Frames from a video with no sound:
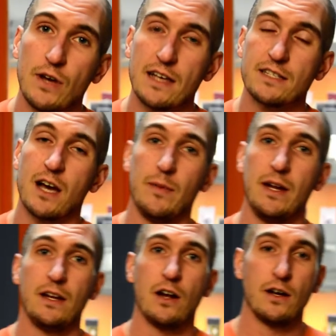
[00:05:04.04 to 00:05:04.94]
of you guys coming
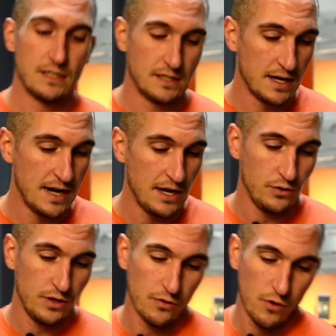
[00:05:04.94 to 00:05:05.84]
in on Sunday
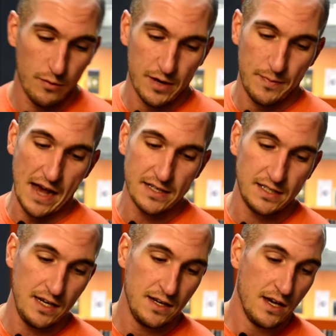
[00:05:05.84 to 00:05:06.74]
due to the aerobic
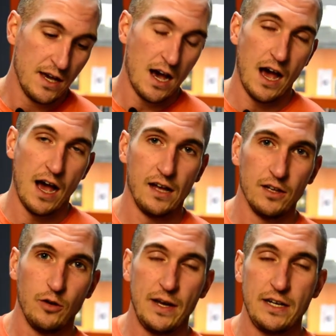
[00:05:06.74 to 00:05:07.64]
capacity, a
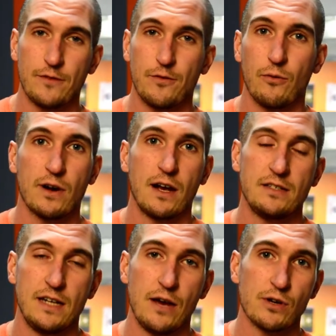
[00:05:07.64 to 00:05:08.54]
little bit different workout today.